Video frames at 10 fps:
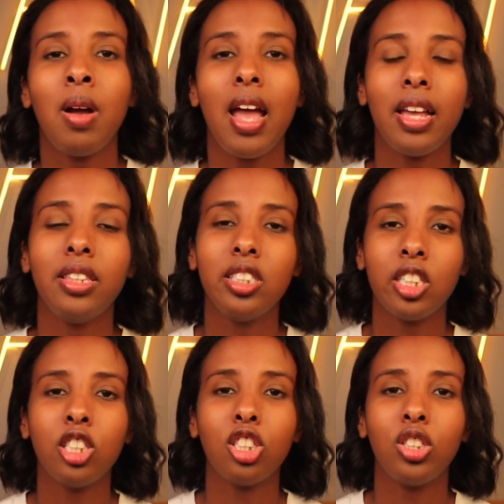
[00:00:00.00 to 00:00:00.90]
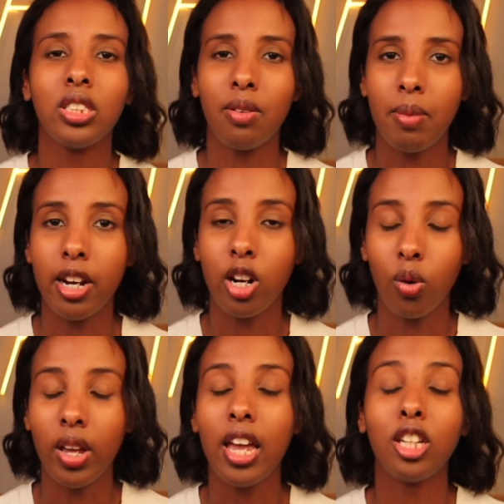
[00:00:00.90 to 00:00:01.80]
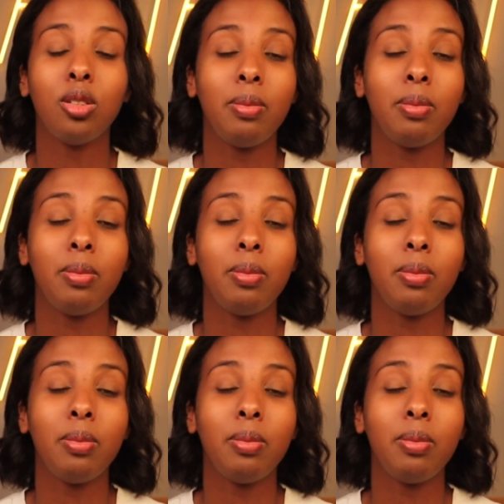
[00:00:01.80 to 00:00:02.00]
And these industries have made it okay to